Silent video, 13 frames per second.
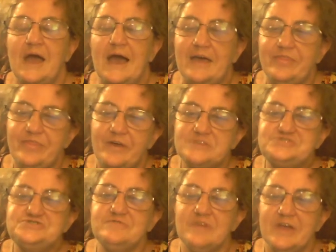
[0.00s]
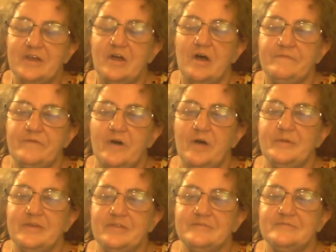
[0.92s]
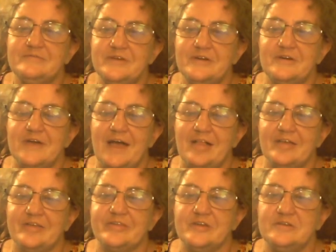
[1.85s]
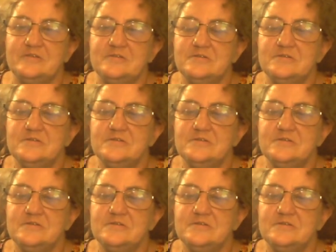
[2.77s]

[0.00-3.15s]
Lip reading: I thought you ran off on me there, Allison.